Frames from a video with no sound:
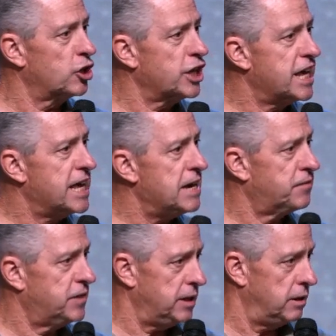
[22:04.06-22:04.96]

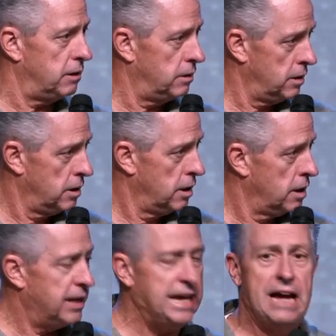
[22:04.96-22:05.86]
gifted.
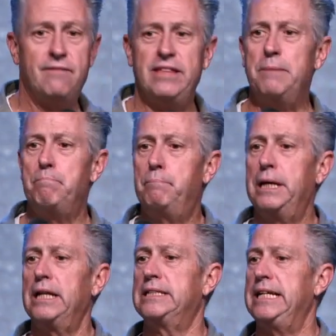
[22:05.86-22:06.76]
They have the
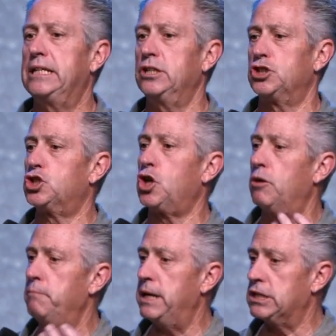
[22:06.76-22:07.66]
ability to start
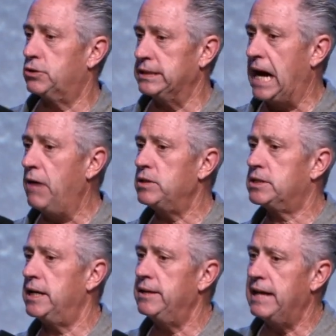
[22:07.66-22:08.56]
ministries. I would
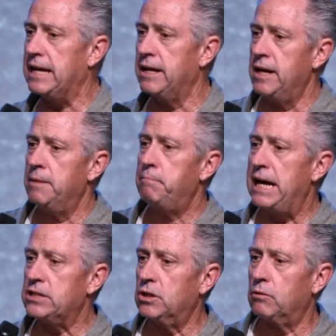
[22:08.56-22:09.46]
say that
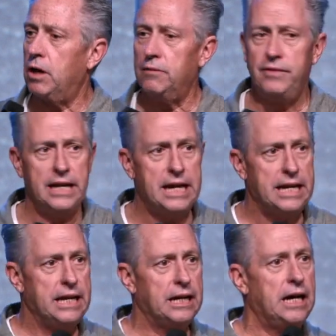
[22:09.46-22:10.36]
Pastor Ron
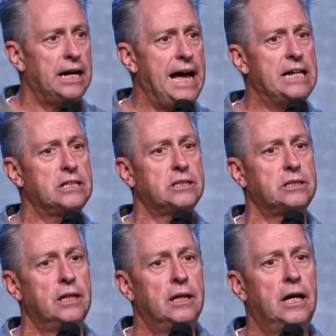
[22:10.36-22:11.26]
Vietti uh, has
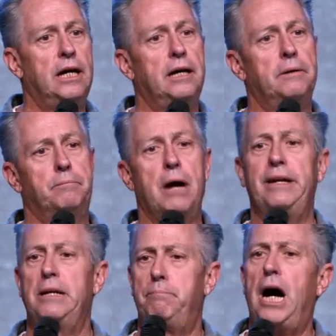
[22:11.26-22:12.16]
uh, probably
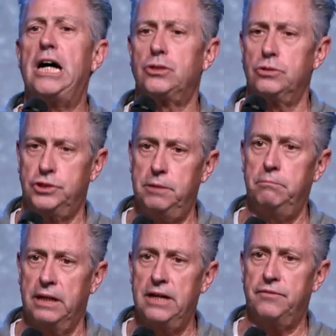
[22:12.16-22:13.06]
an
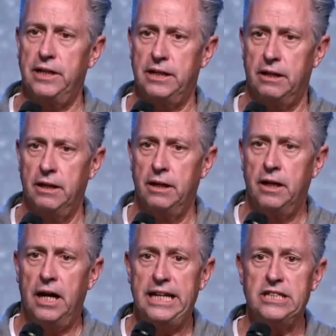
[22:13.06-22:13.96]
apostleship gifting.
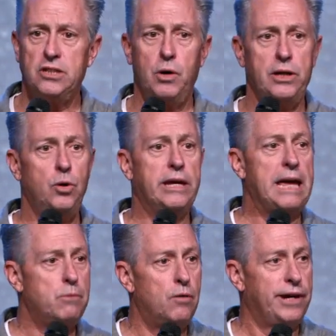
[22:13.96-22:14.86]
Uh, he's the one who
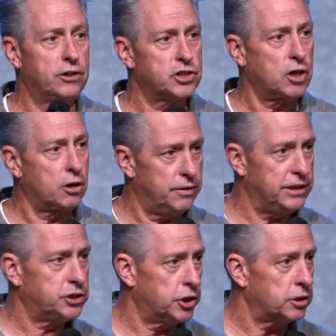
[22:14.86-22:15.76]
came over here and started
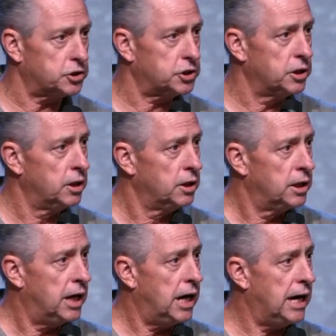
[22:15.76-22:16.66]
this church,
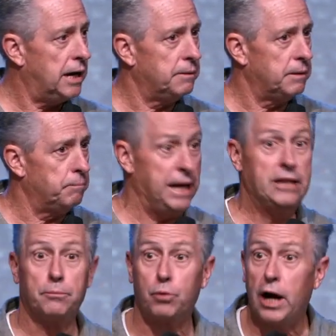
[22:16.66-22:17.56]
uh, paid
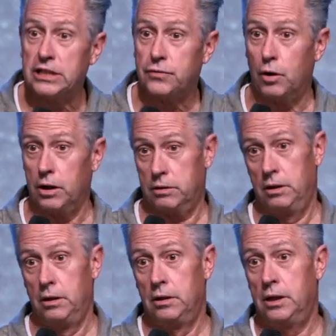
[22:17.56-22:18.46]
the price for it.
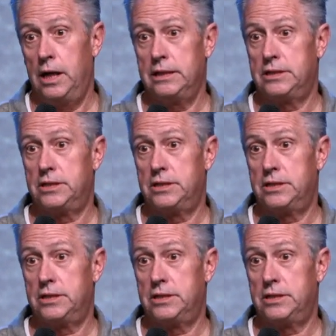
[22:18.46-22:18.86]
Uh,